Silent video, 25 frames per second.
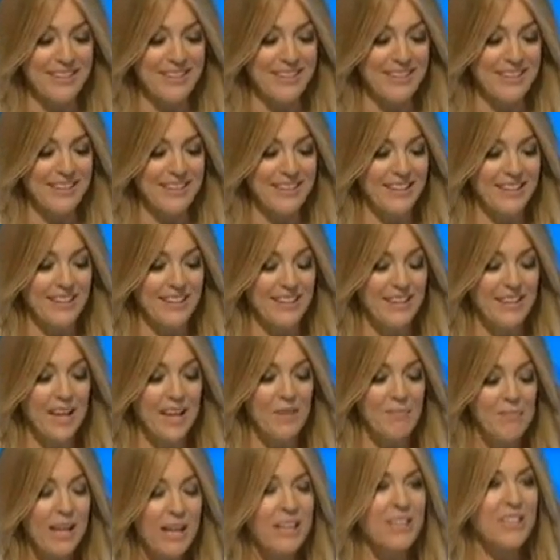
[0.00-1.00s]
about pubs.
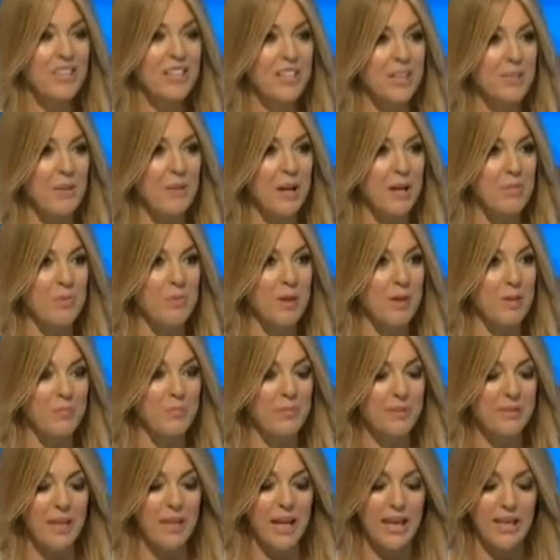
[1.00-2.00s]
I'm passionate about
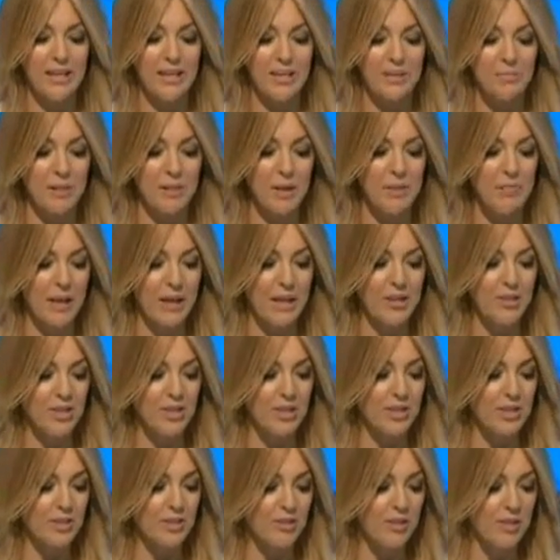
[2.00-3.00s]
pubs, and my
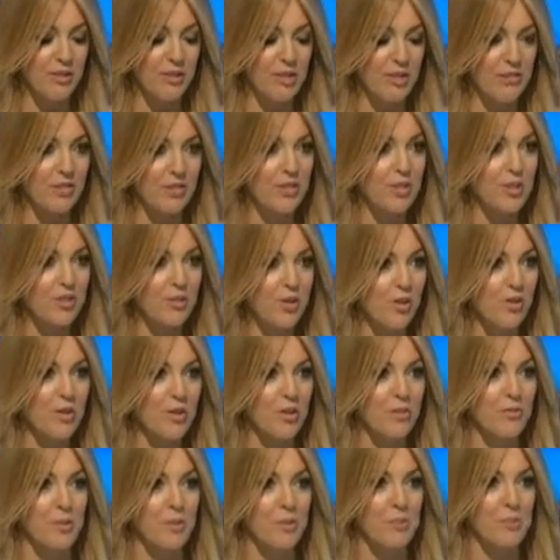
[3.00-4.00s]
passion has grown even
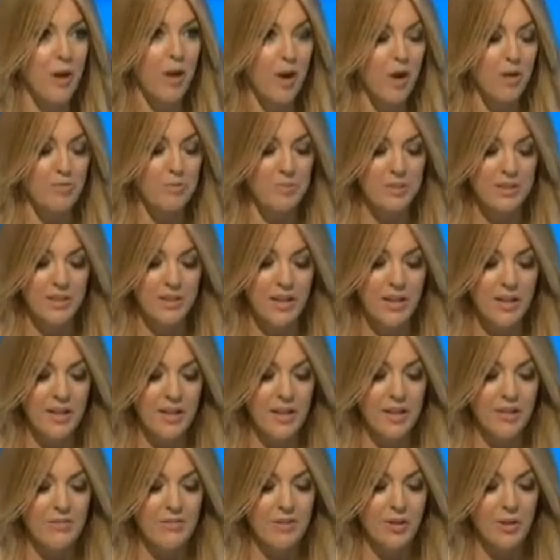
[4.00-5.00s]
stronger for pubs
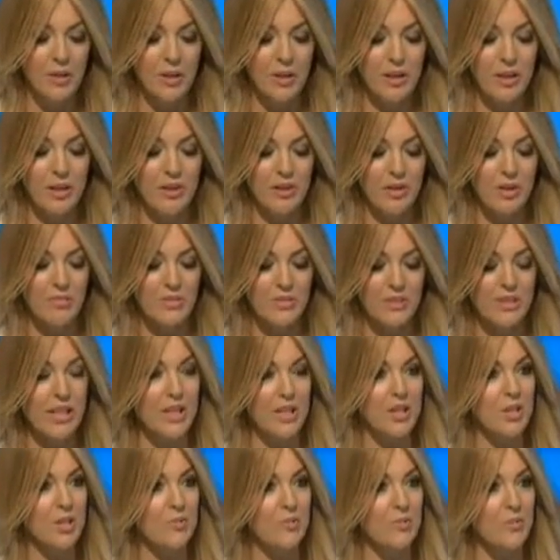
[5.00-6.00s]
following a
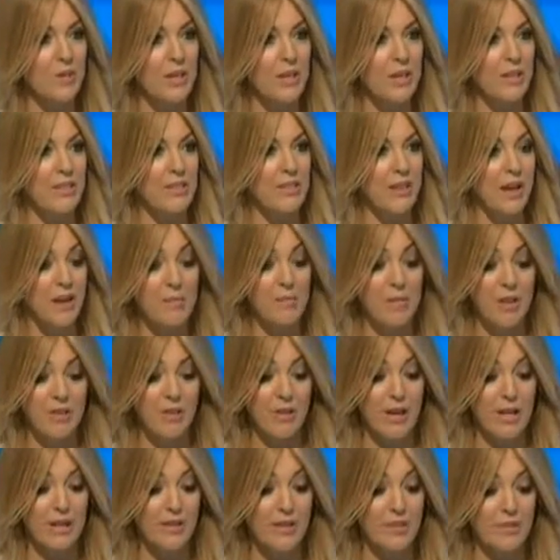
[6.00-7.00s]
conversation with um, a
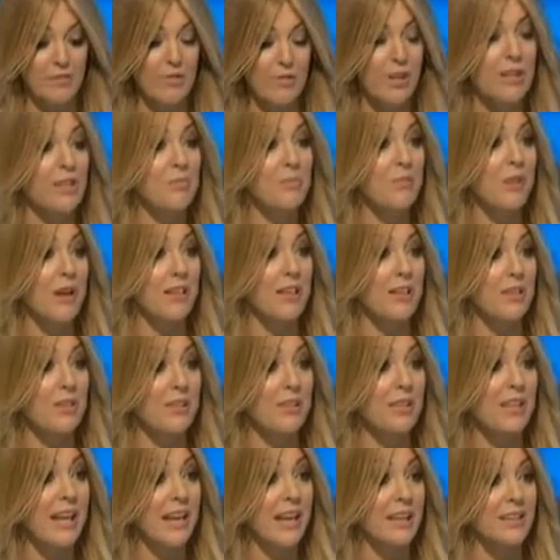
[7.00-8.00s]
great friend of mine
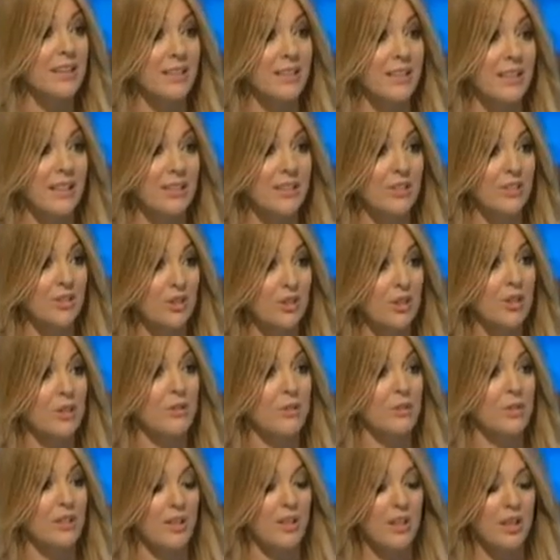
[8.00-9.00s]
who's an actor, Neil
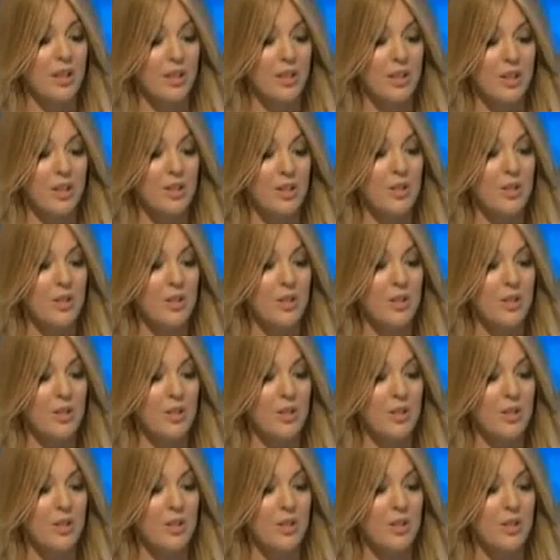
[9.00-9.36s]
Stuke, mm.